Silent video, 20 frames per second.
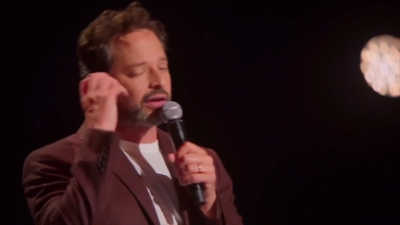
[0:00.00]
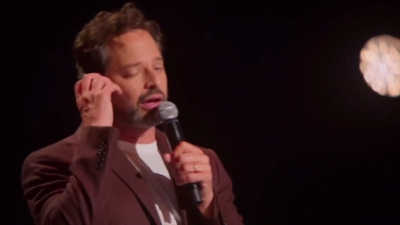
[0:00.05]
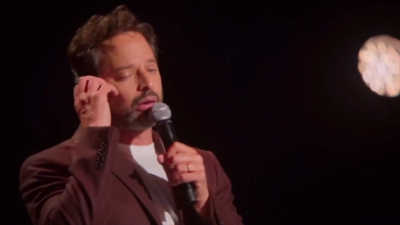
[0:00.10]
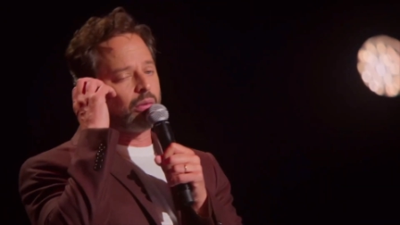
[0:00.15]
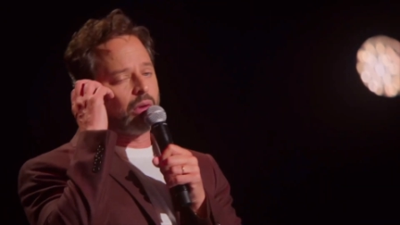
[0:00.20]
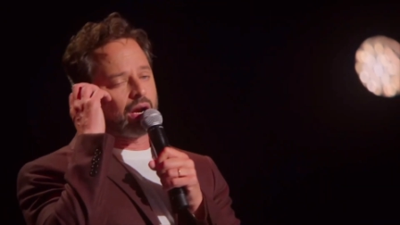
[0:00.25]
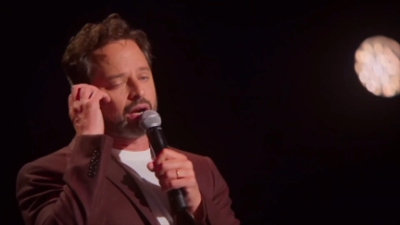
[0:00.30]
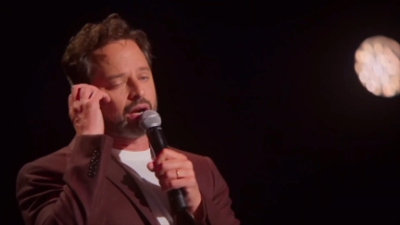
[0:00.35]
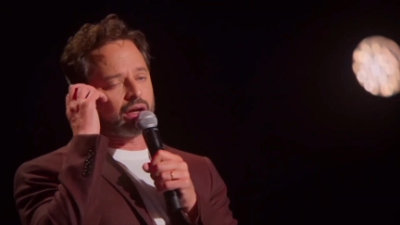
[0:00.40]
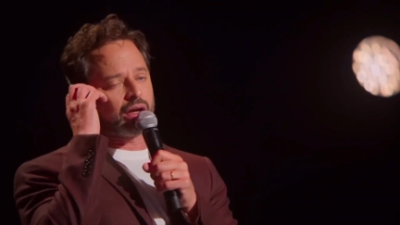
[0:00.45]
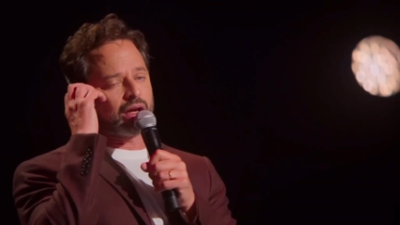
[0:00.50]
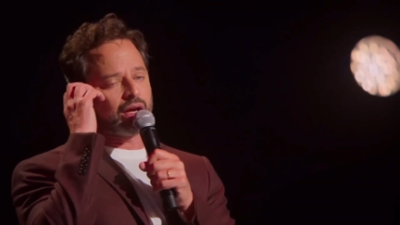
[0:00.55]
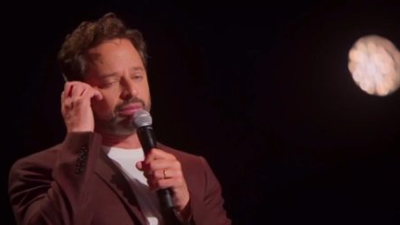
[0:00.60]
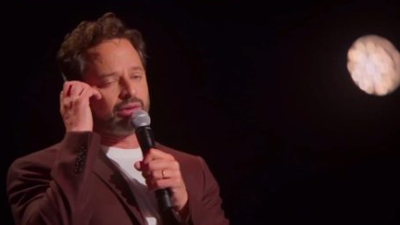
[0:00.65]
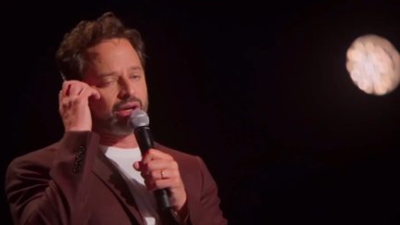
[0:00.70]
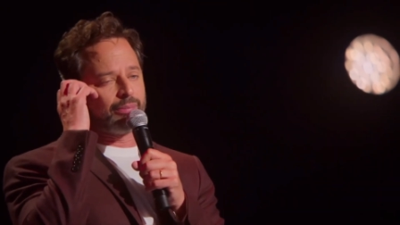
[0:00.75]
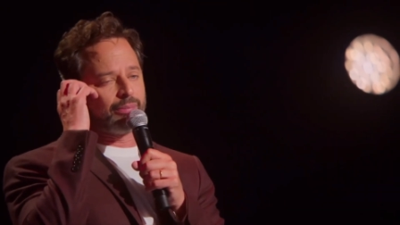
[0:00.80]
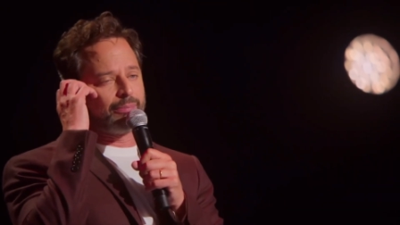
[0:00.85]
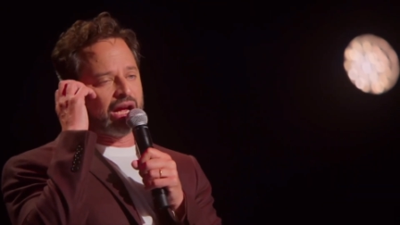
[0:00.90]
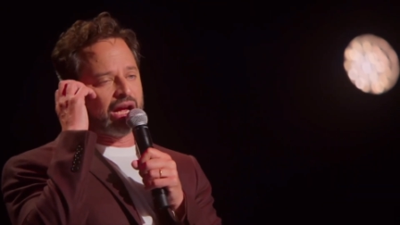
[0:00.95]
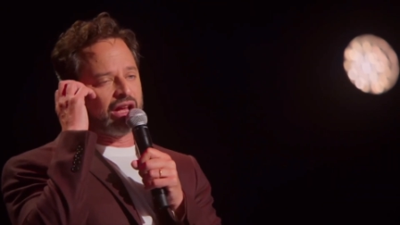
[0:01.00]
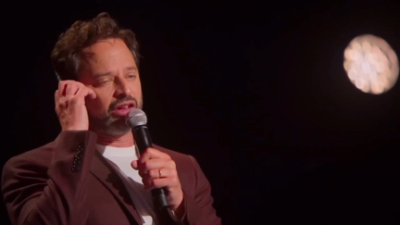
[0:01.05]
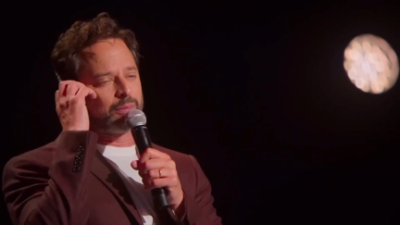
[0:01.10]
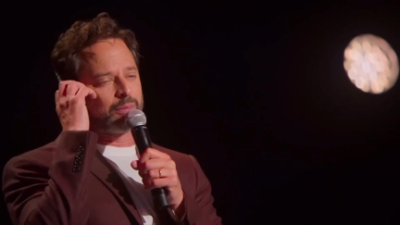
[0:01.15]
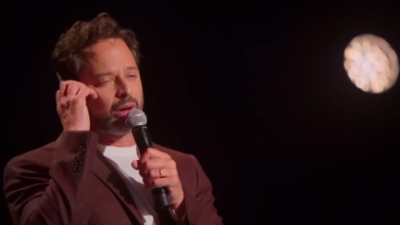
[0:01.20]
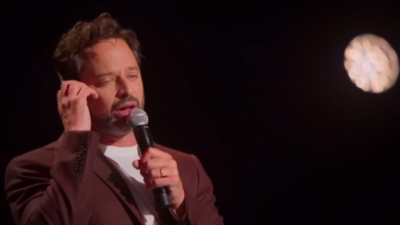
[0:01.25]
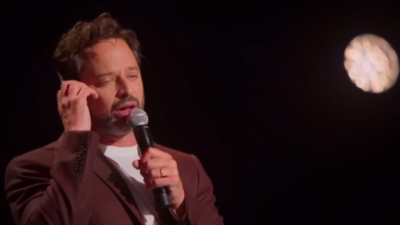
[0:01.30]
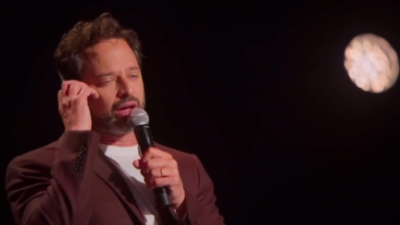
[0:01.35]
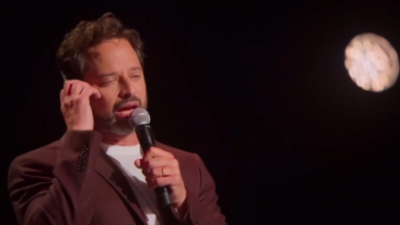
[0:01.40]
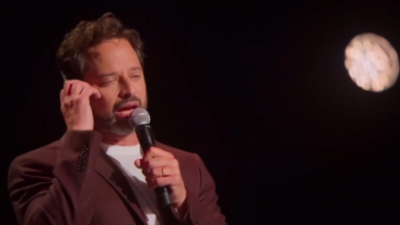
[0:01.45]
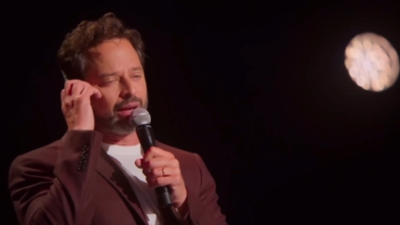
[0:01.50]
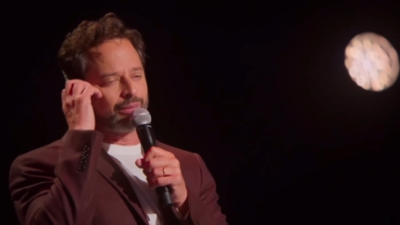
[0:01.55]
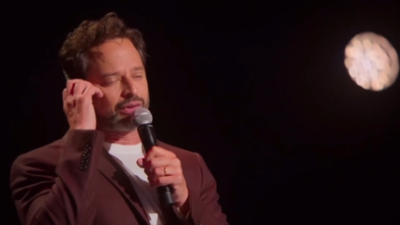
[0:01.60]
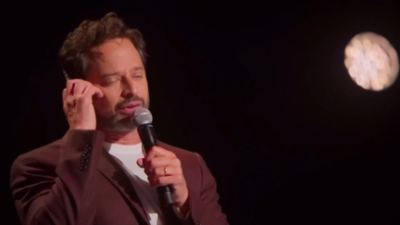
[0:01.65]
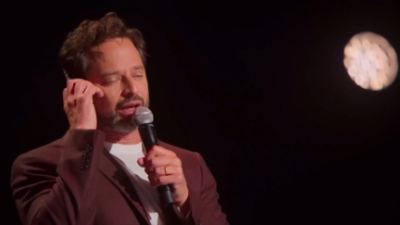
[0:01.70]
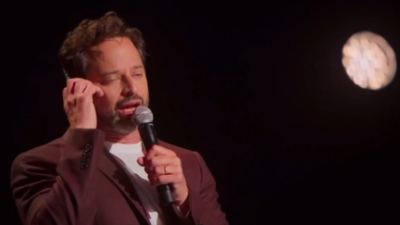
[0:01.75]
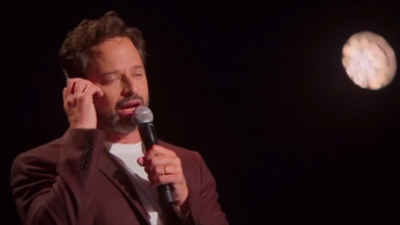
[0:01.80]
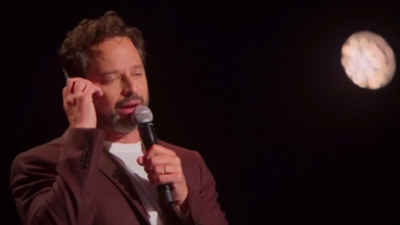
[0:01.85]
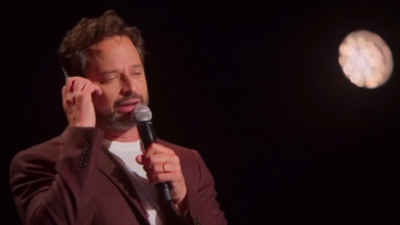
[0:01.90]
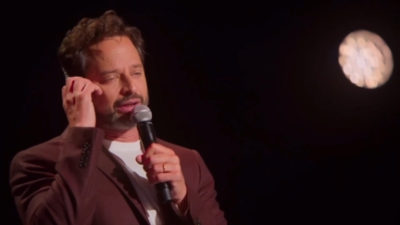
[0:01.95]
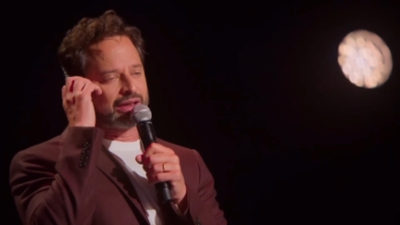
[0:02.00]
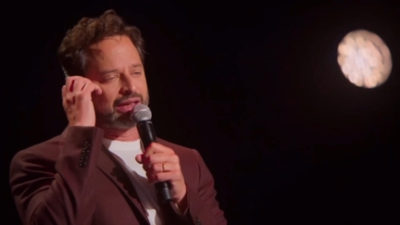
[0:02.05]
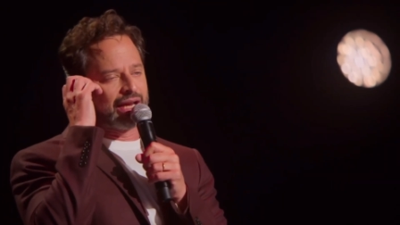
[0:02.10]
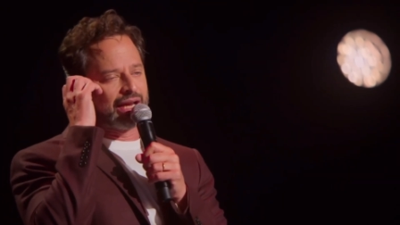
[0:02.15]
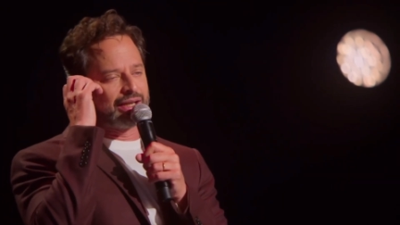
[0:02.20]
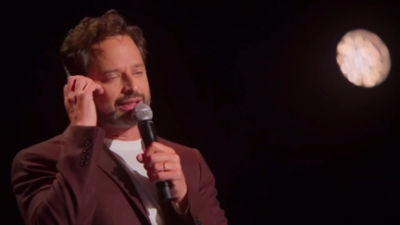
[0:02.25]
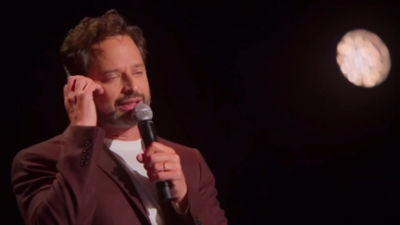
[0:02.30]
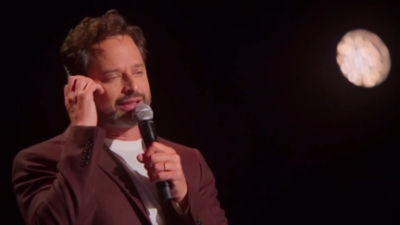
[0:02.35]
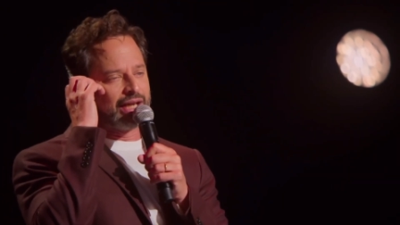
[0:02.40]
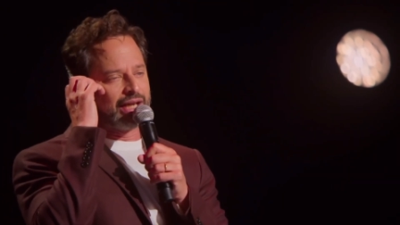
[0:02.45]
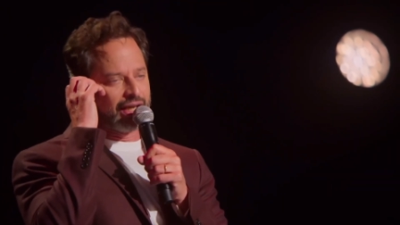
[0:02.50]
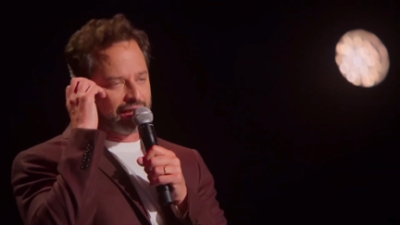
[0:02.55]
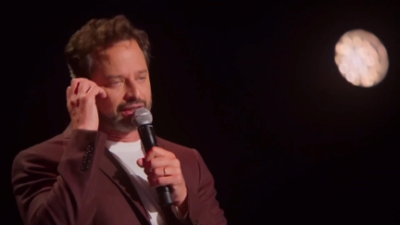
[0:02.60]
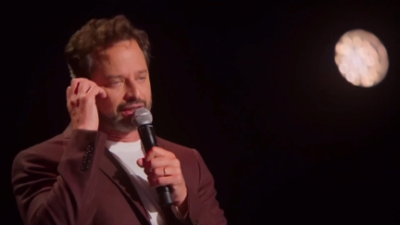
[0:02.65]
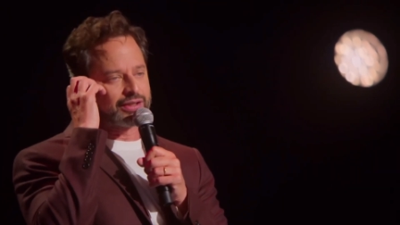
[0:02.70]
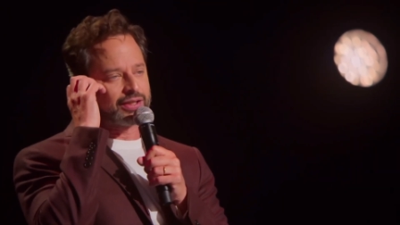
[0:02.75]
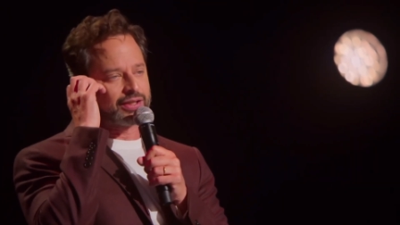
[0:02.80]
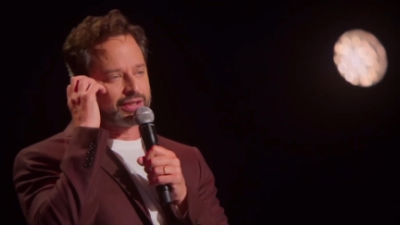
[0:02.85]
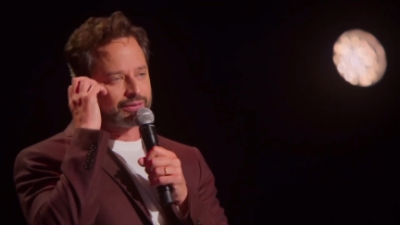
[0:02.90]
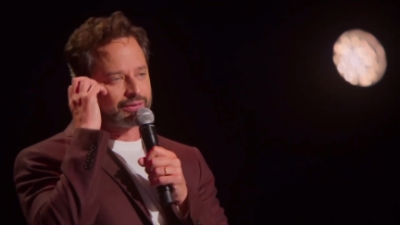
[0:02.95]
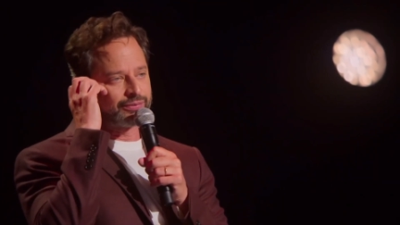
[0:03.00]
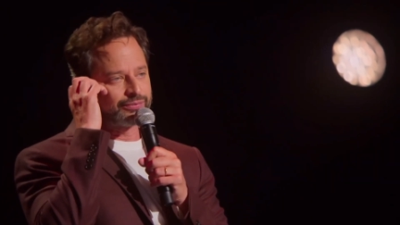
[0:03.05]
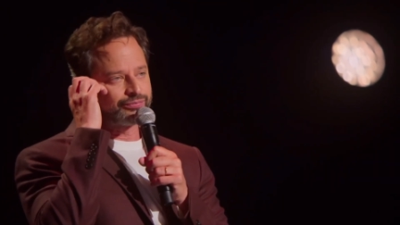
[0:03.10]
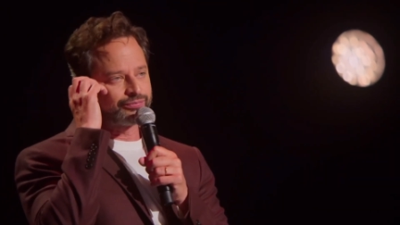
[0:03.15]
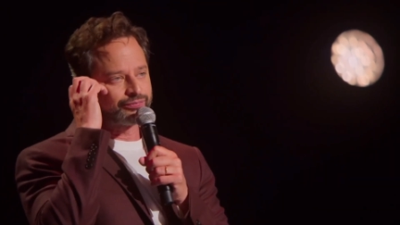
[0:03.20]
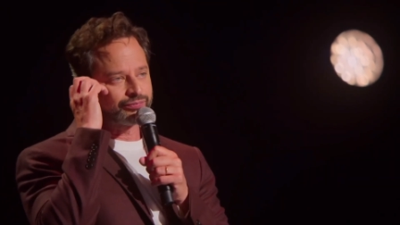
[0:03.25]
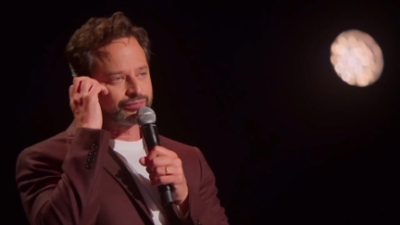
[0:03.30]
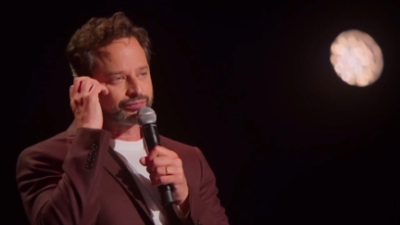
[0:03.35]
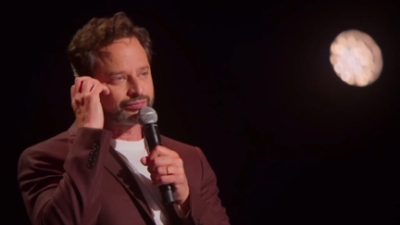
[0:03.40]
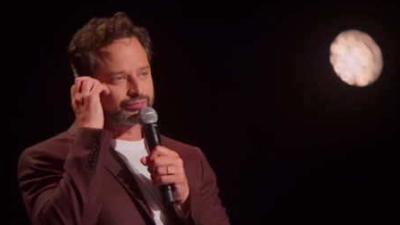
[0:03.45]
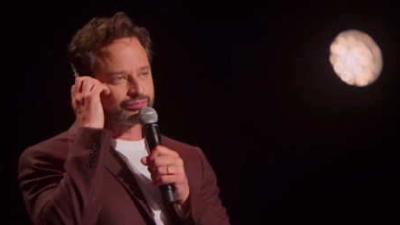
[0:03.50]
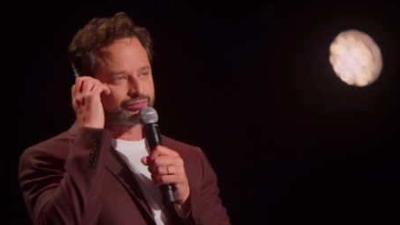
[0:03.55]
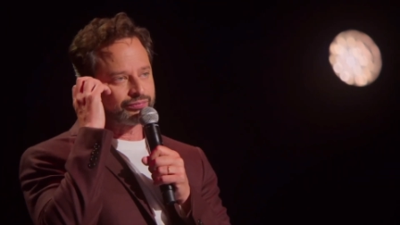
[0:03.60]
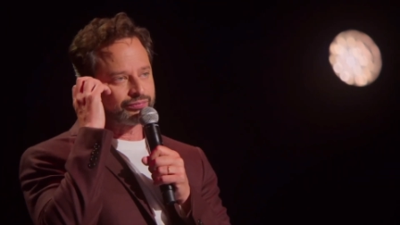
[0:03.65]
son, wanted to come to your baseball game today, but then didn't. and